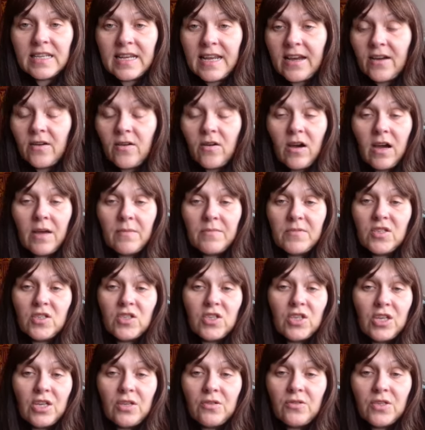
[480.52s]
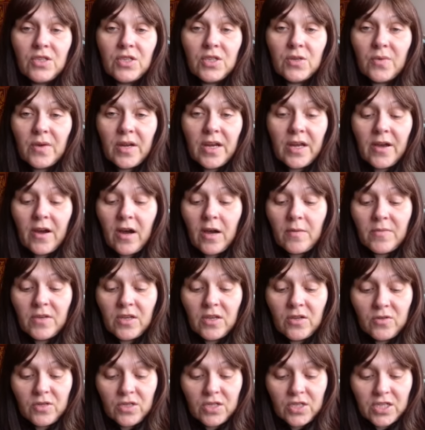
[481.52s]
now. I'm just used to it. I'm
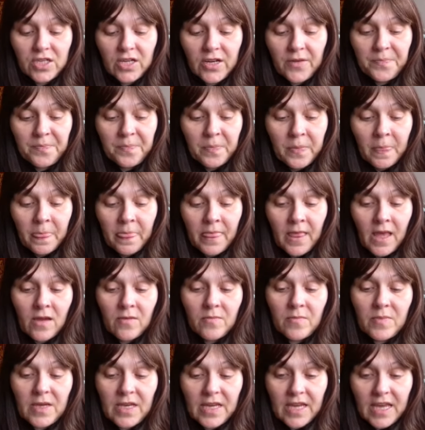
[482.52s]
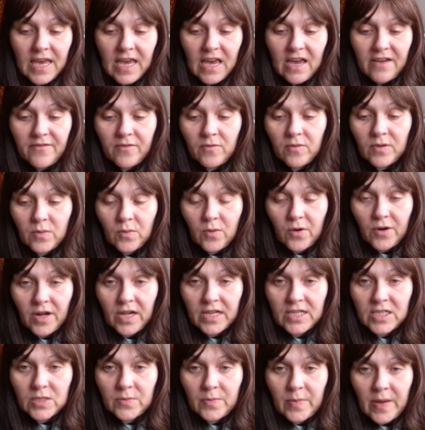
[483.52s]
used to being careful with what I
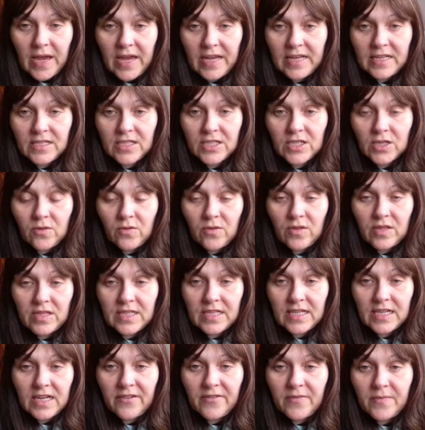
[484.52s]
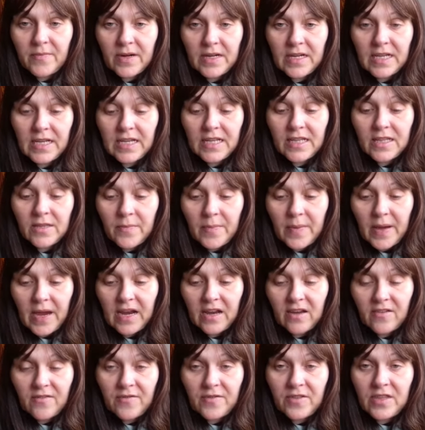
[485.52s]
spend so that there's enough money in the
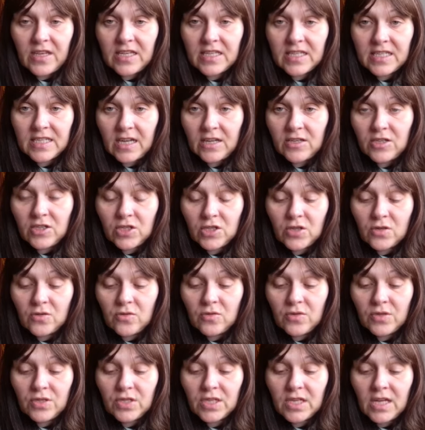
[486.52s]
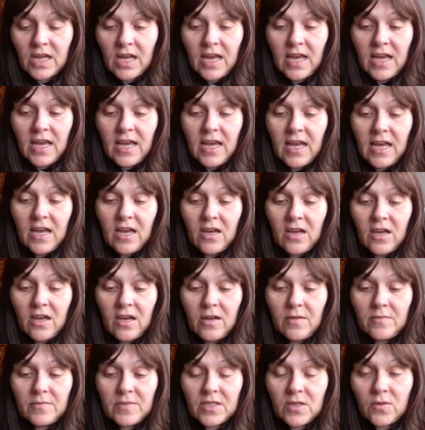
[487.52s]
bank for the essentials.
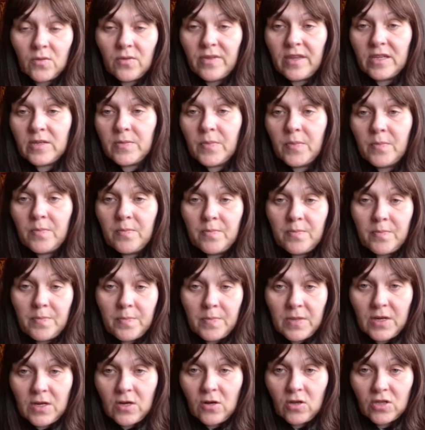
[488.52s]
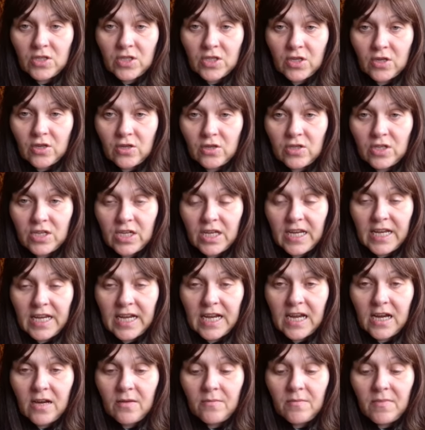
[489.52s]
Um, so when there's not so good
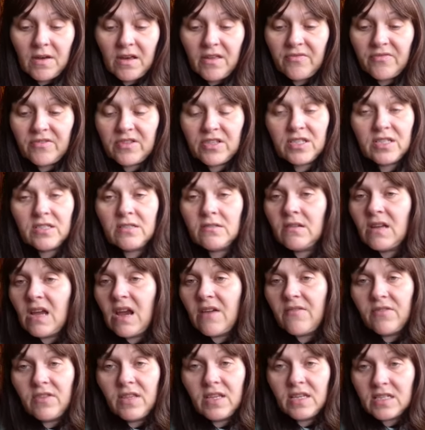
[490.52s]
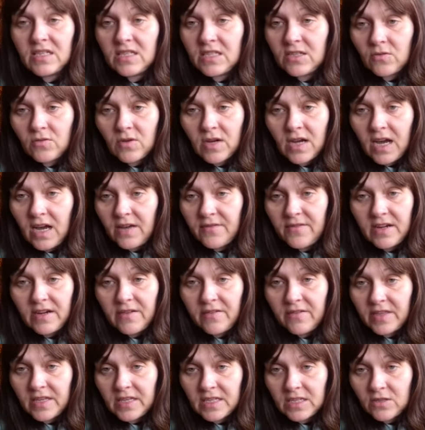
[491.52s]
income months, everything's still covered,
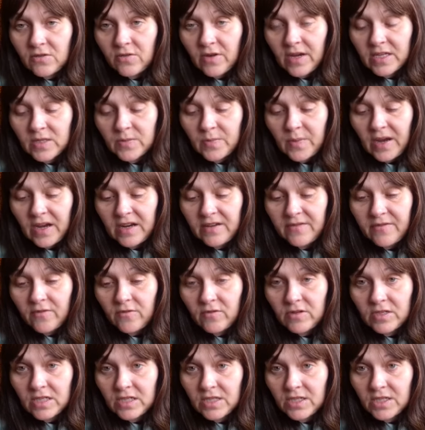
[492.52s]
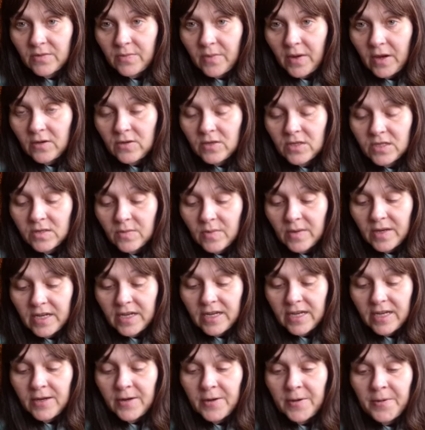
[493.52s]
everything still gets paid for as it's supposed to
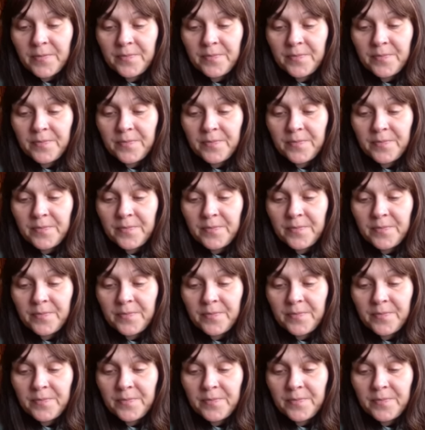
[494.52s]
be.